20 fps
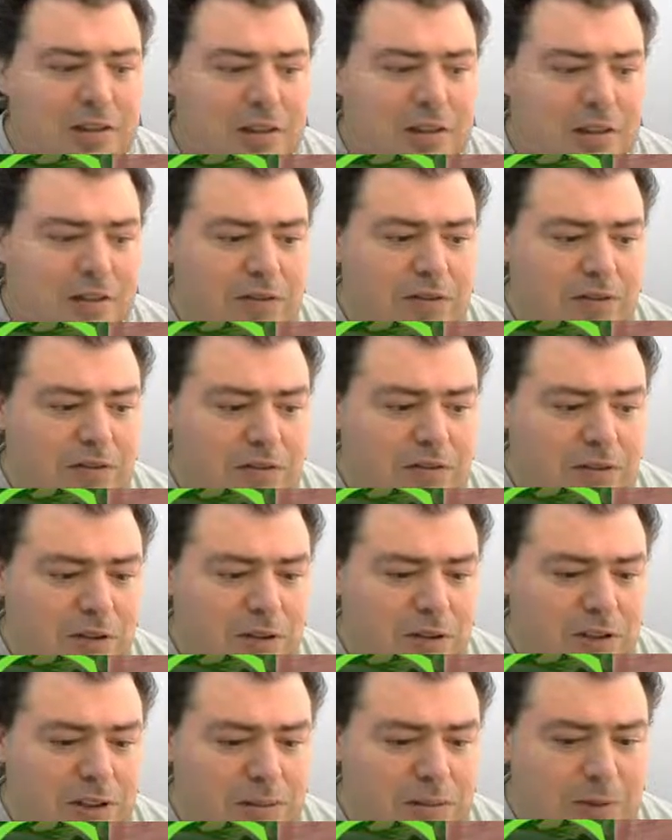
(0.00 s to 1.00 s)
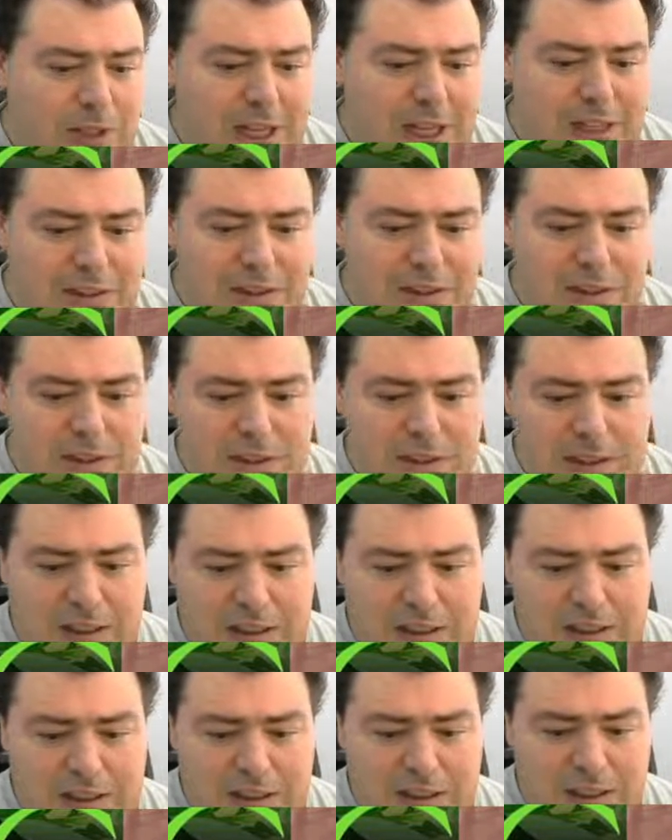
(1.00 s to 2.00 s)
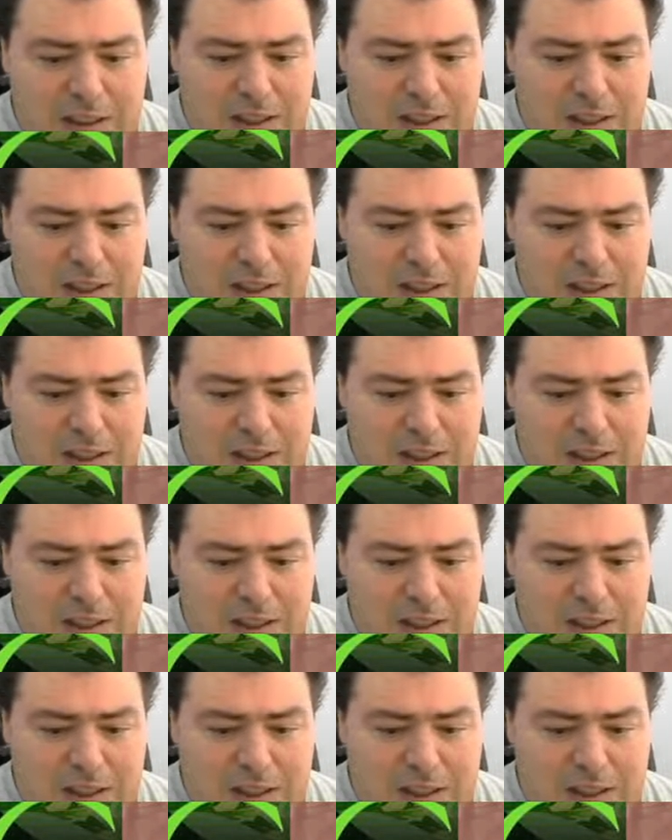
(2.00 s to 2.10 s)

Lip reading: of RuneScape Classic and